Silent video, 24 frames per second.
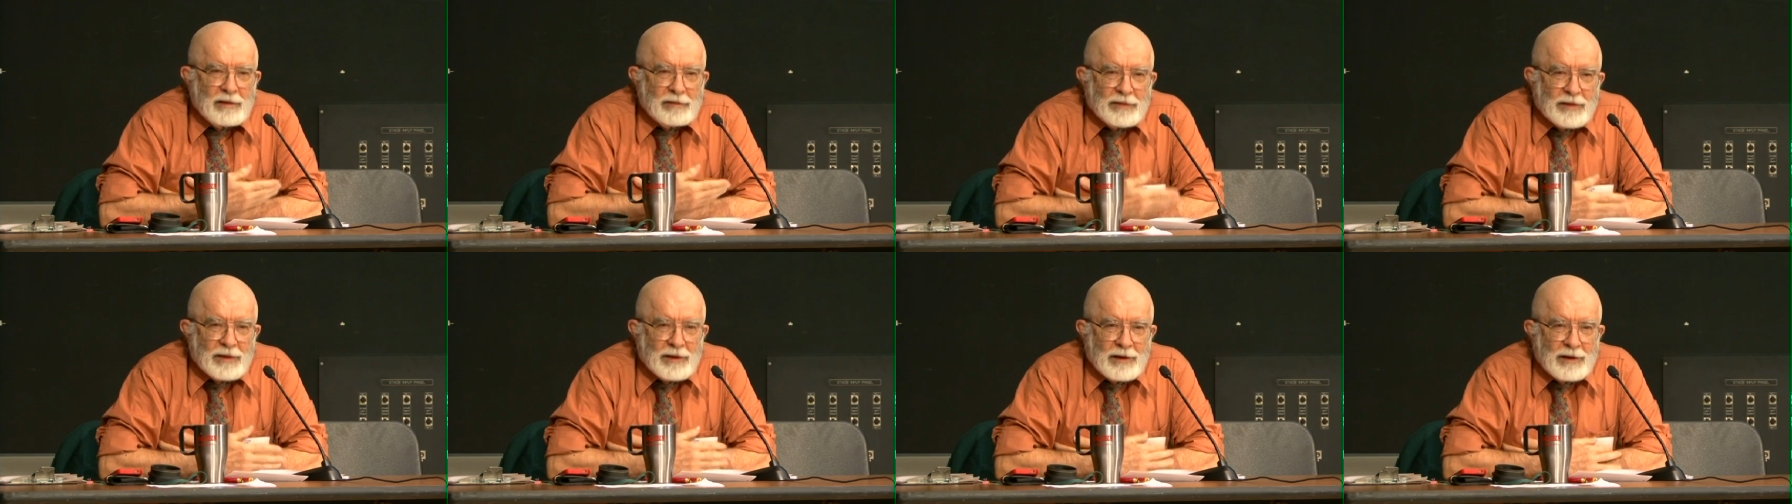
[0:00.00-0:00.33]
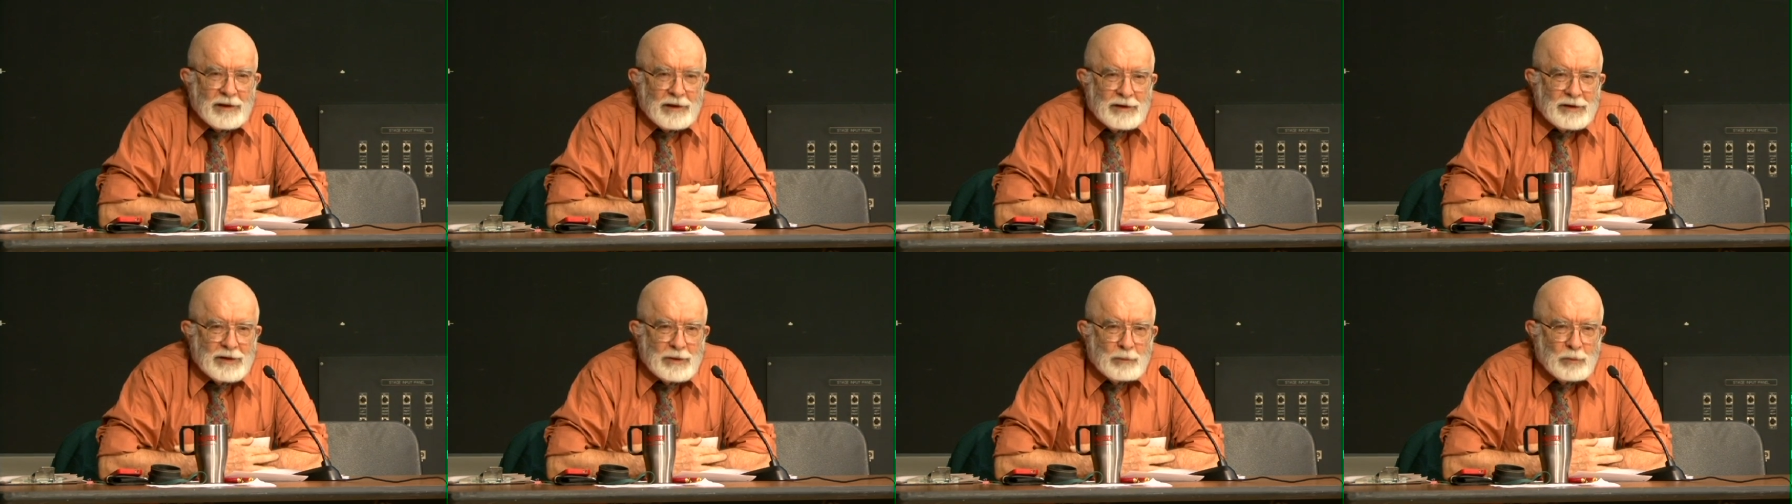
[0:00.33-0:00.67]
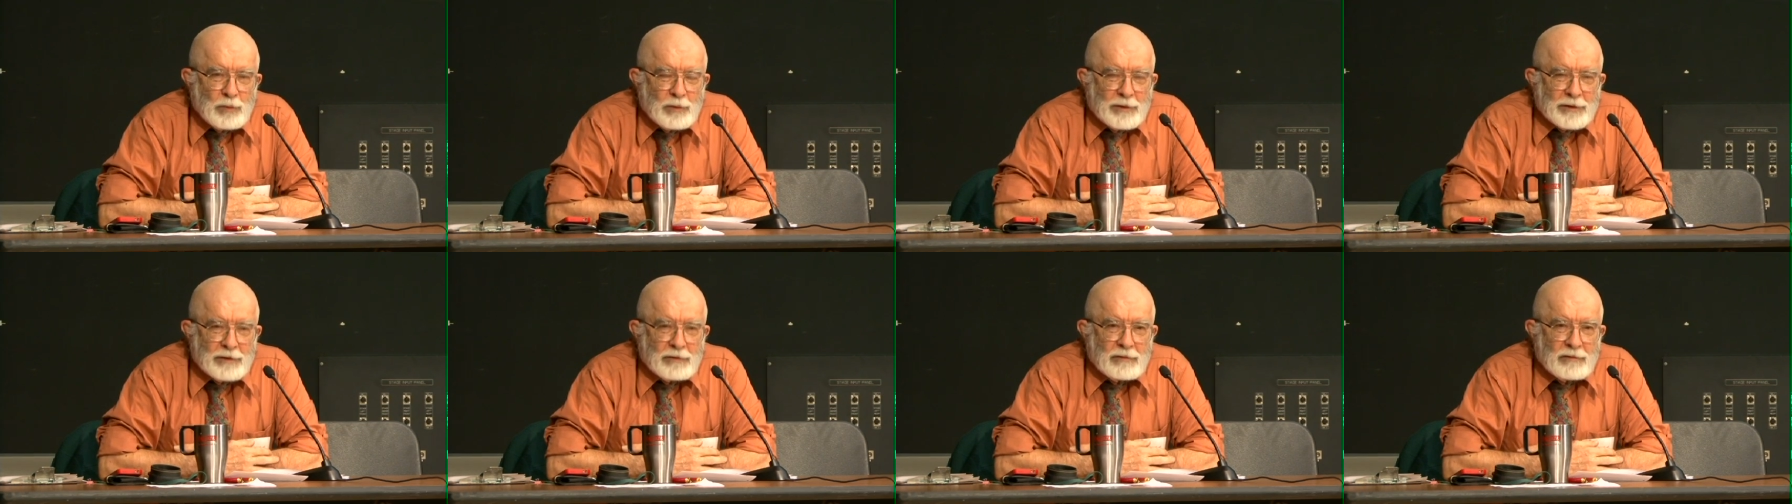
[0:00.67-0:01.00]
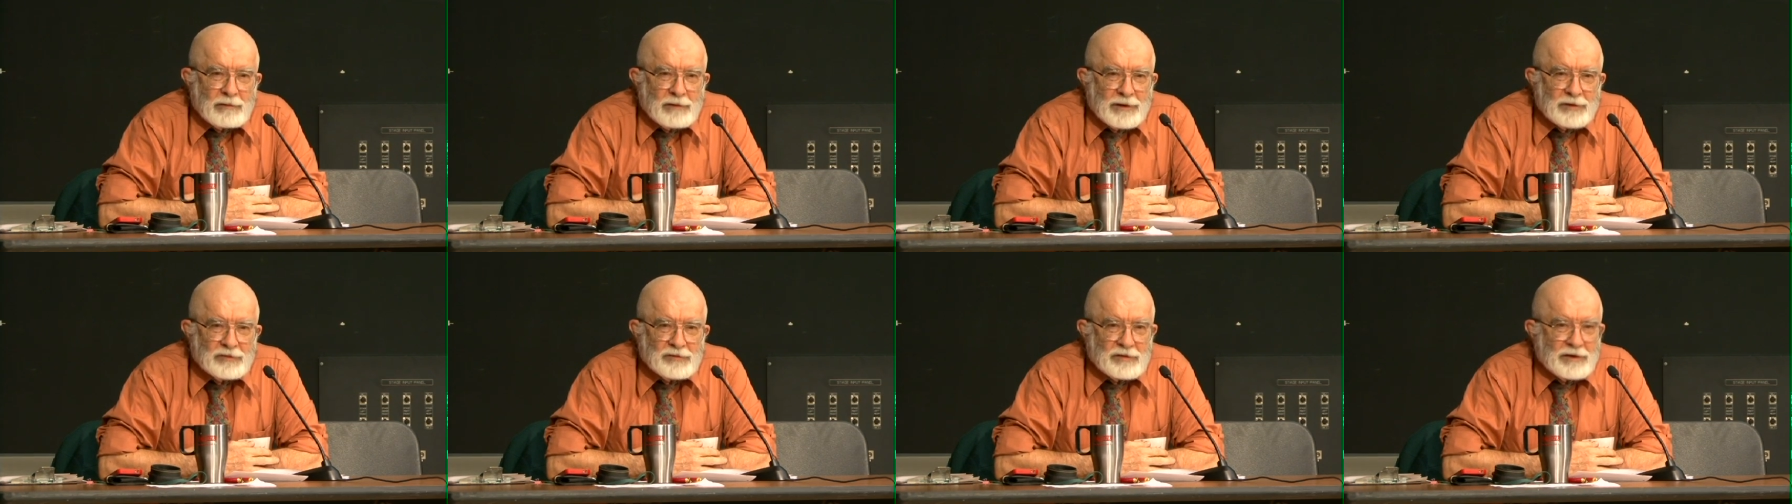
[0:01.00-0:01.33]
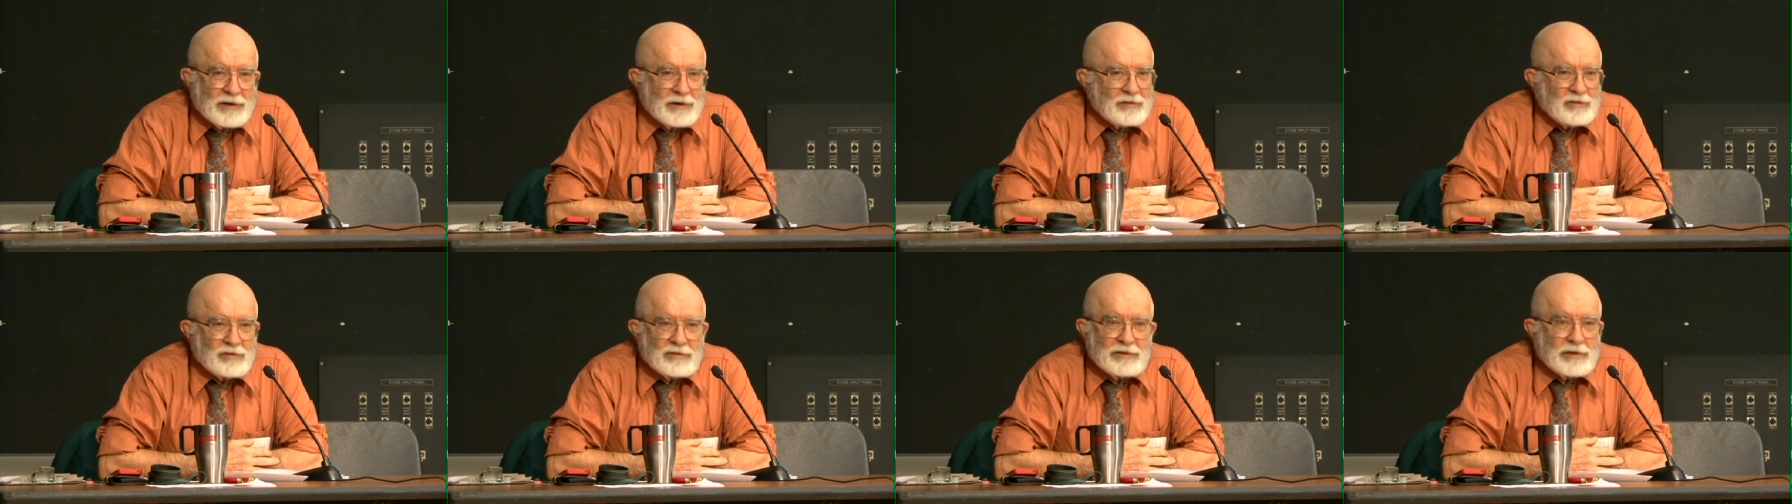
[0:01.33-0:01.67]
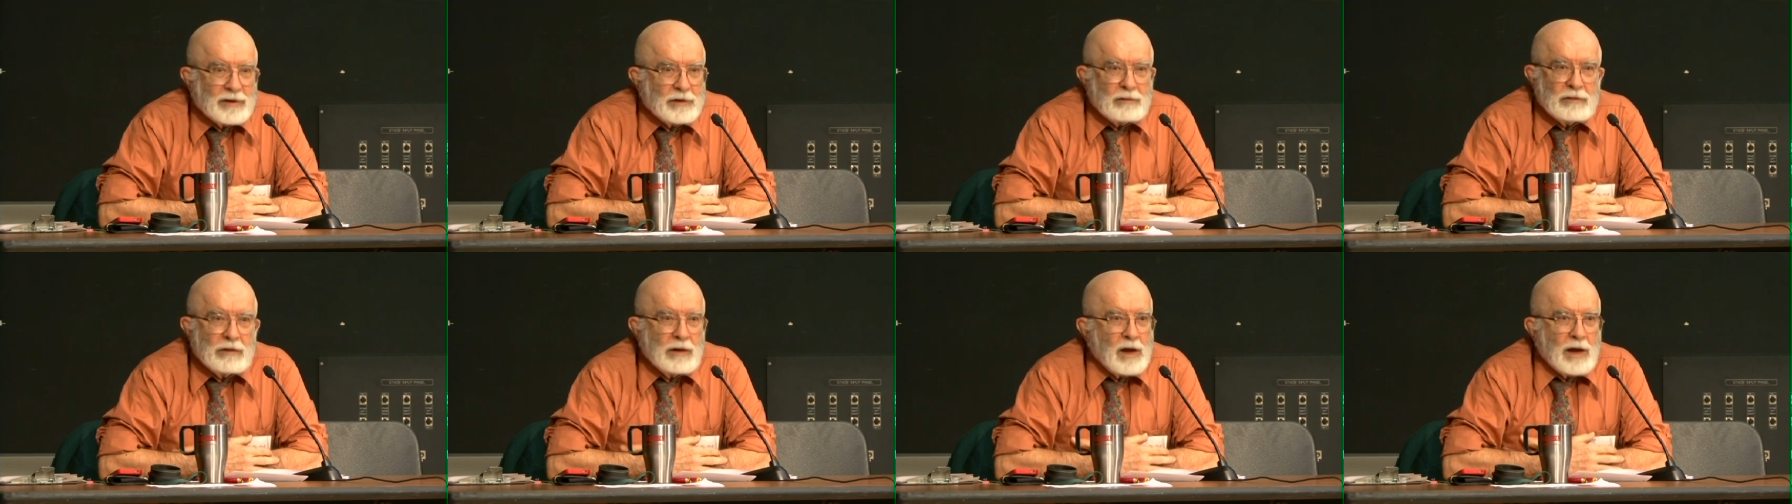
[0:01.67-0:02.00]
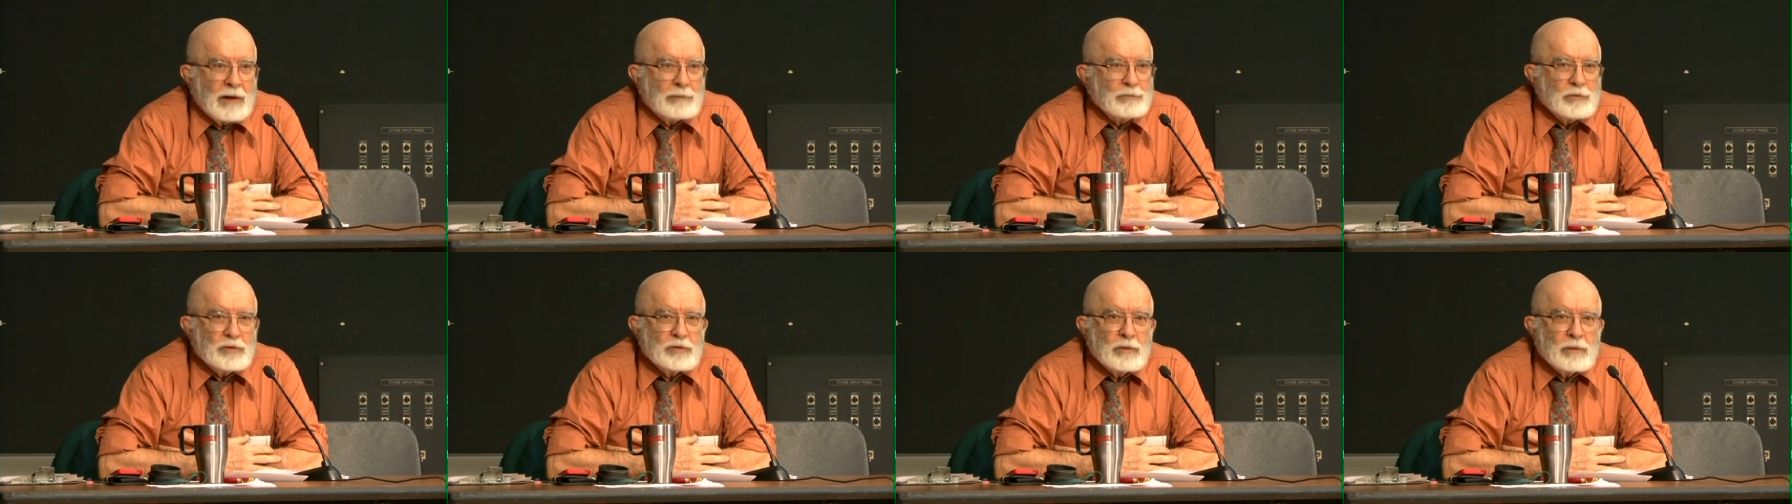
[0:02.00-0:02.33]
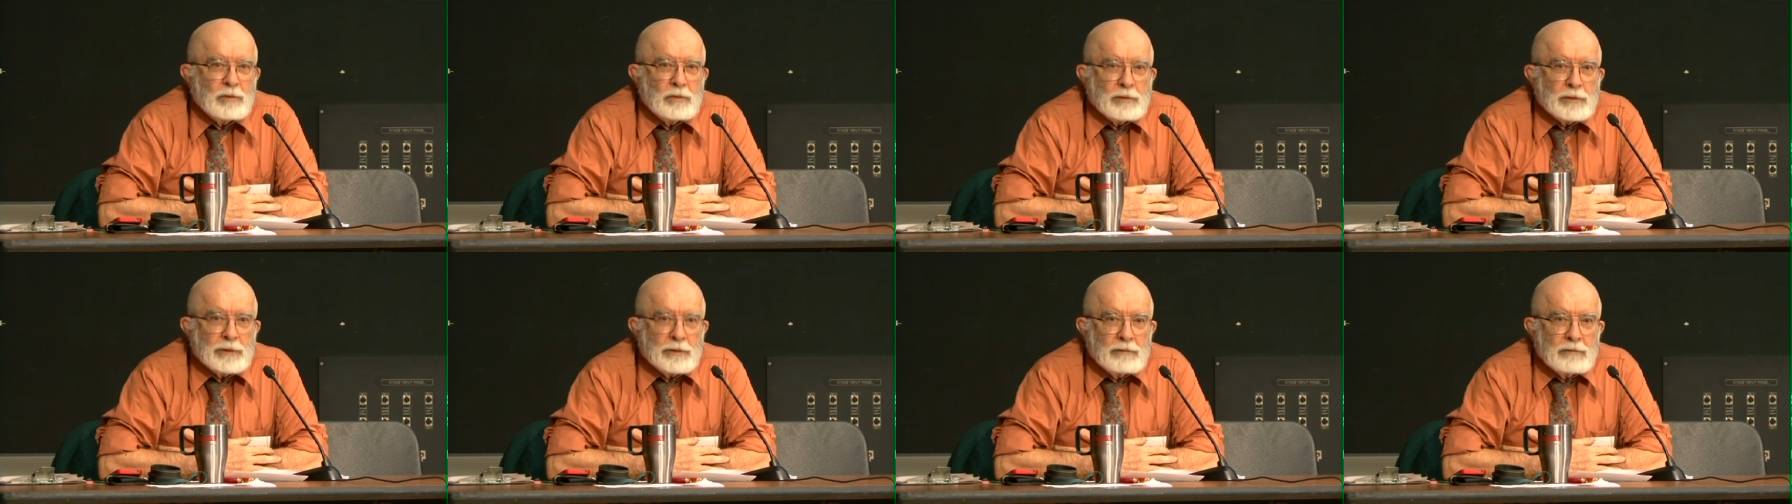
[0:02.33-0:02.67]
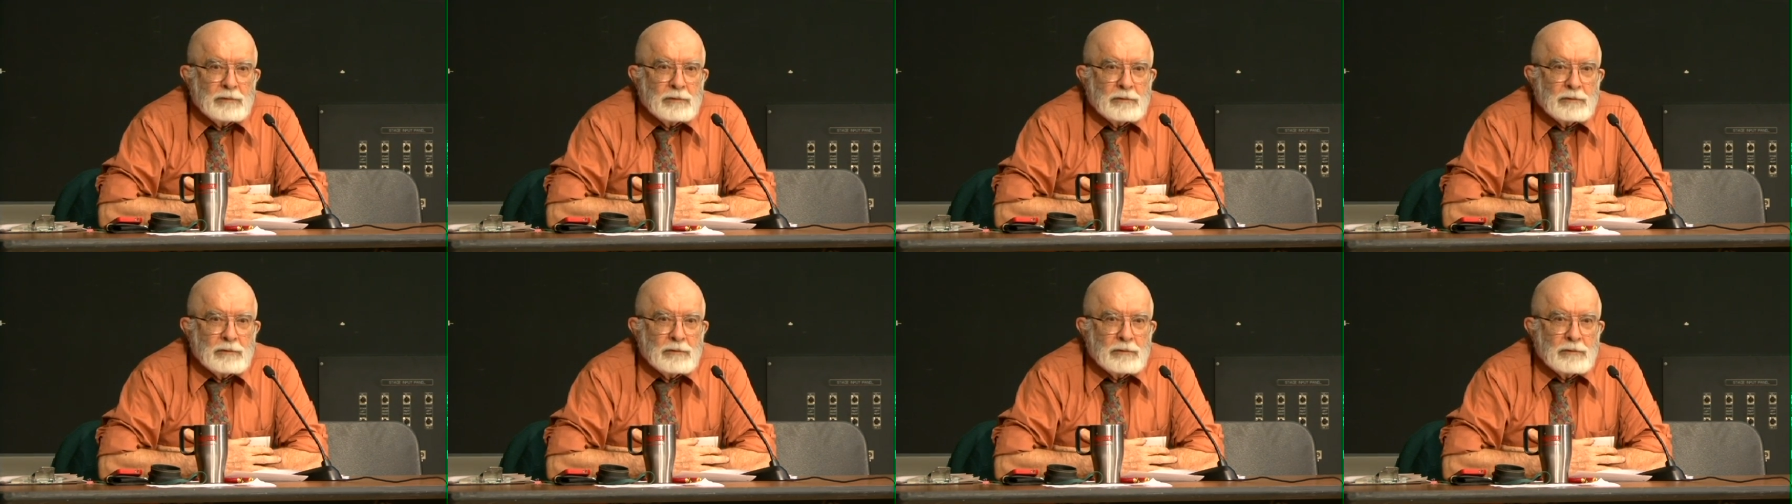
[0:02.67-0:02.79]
the Deepwater Horizon and I said, I'm too old.